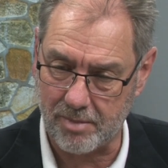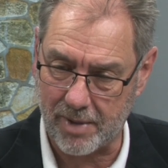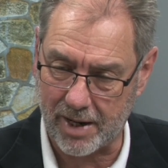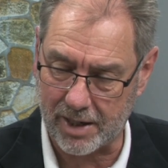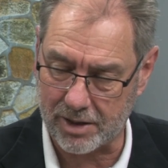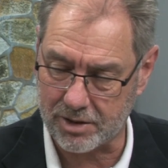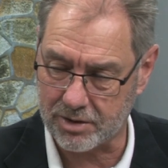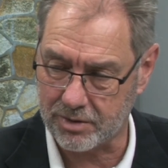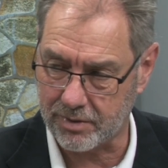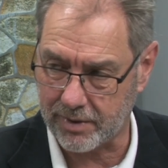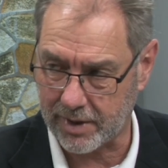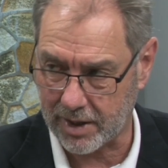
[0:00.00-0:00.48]
back
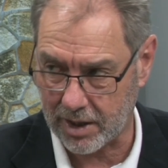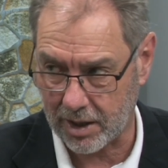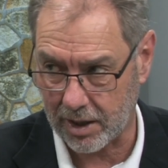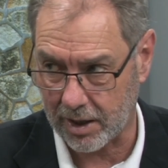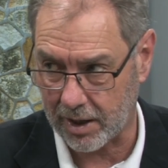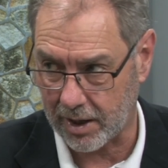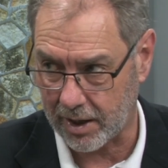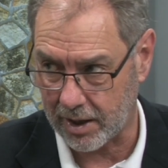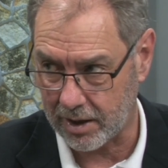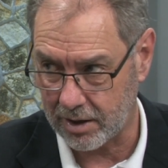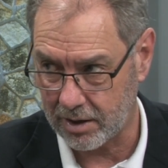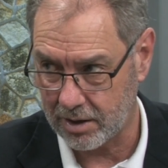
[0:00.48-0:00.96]
to
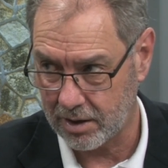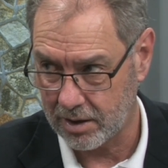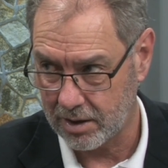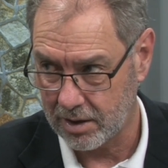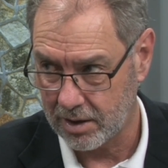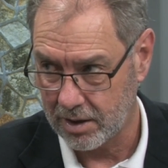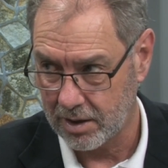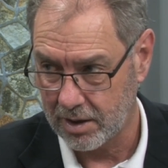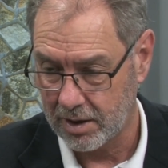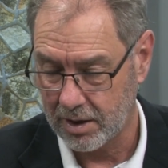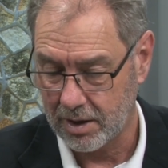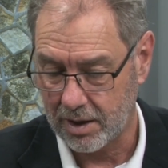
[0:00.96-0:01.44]
Adelaide,
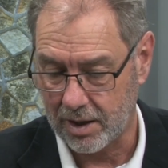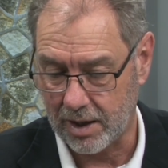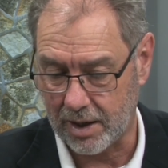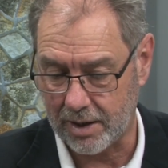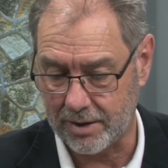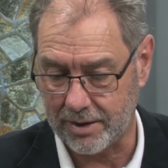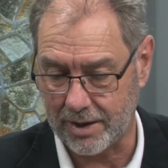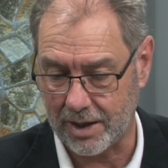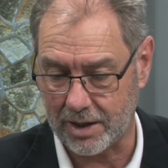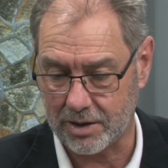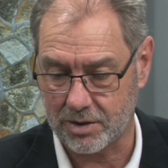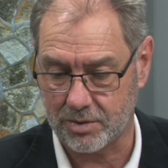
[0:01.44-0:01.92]

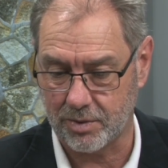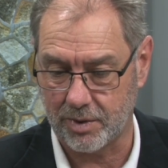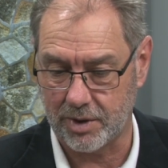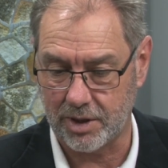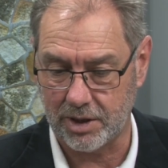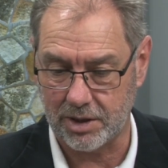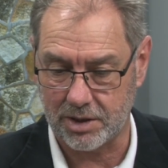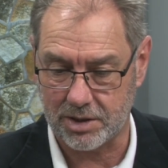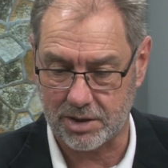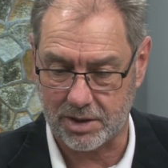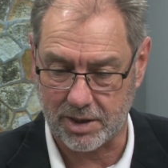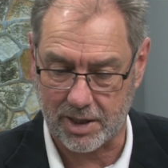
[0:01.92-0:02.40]
and that's when
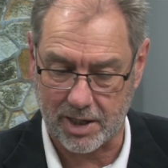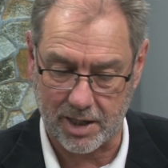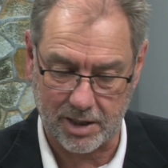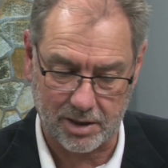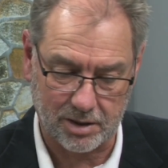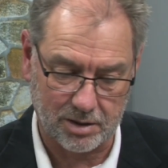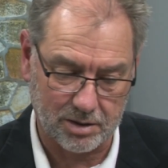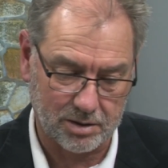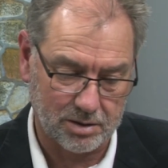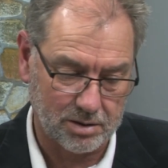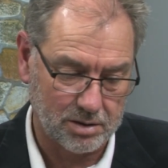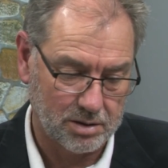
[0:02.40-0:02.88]
he
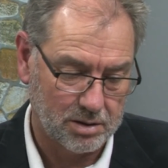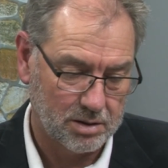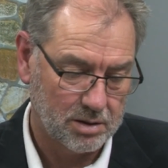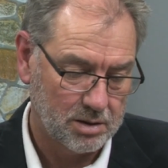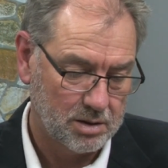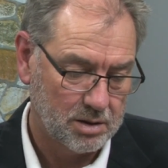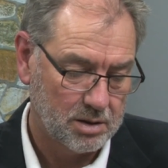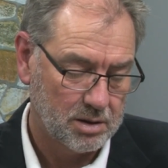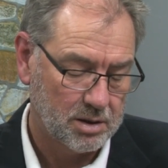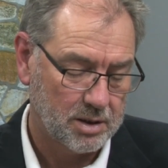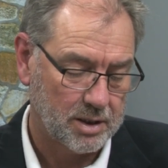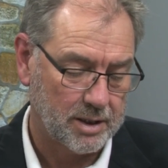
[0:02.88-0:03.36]
started
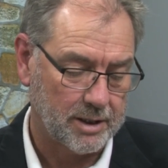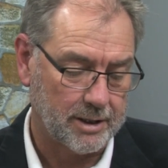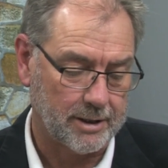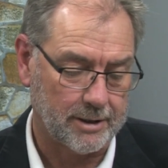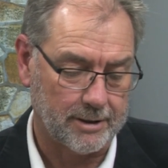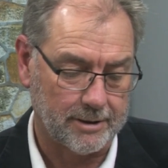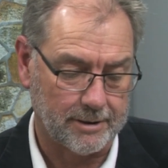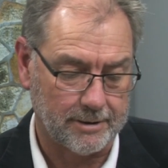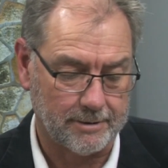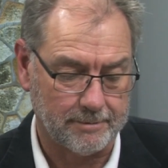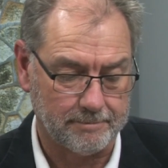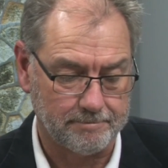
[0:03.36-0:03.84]

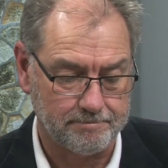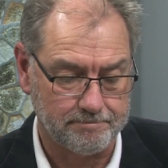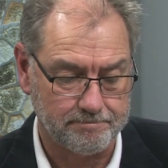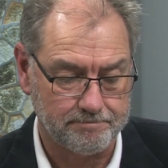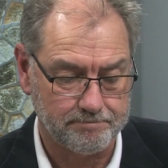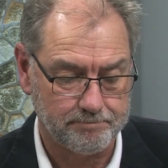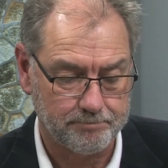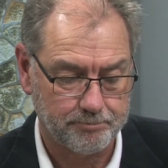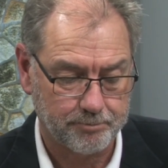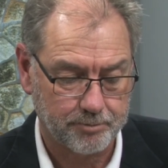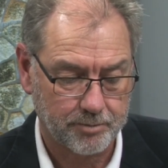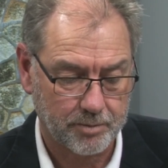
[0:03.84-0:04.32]

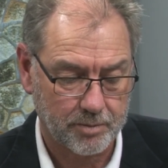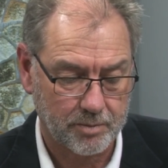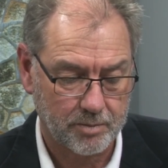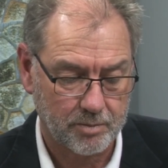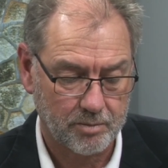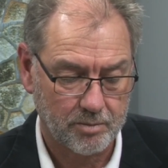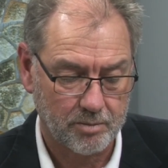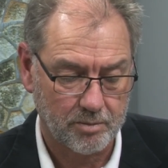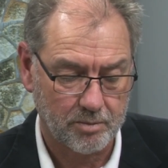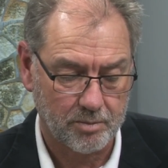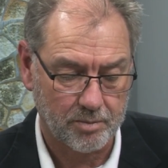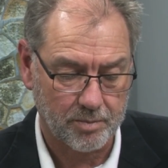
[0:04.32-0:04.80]

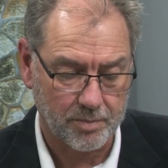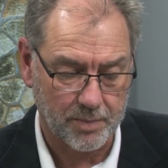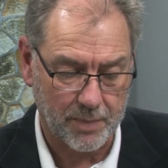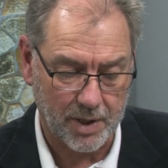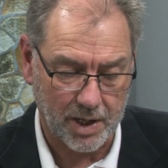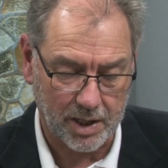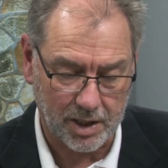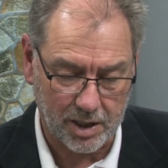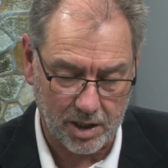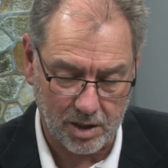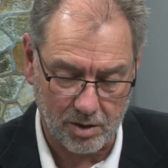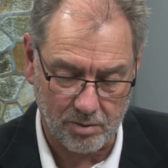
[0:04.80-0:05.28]

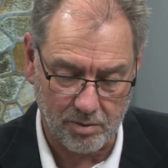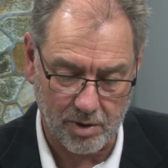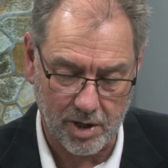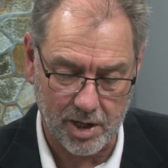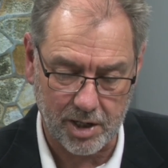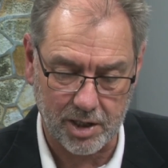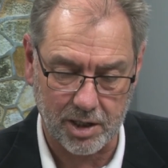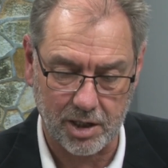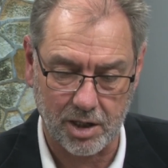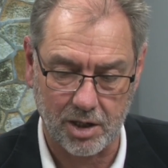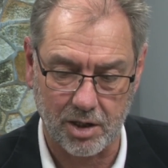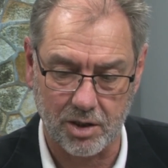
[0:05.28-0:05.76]
making
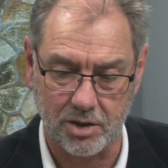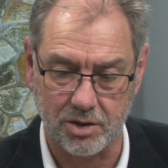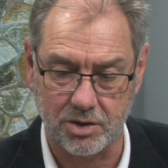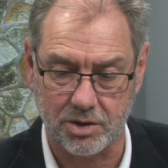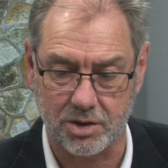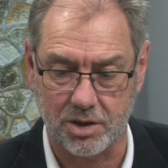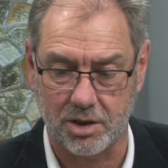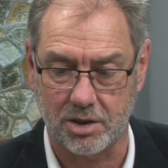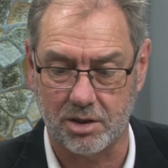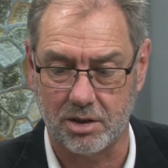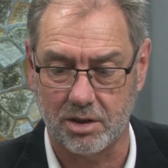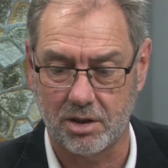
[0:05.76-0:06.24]
radios
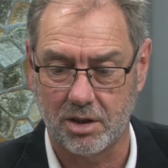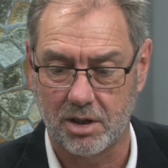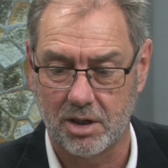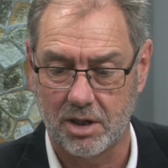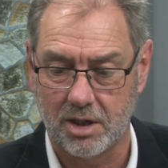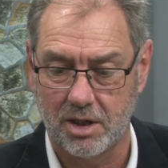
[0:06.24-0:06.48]
and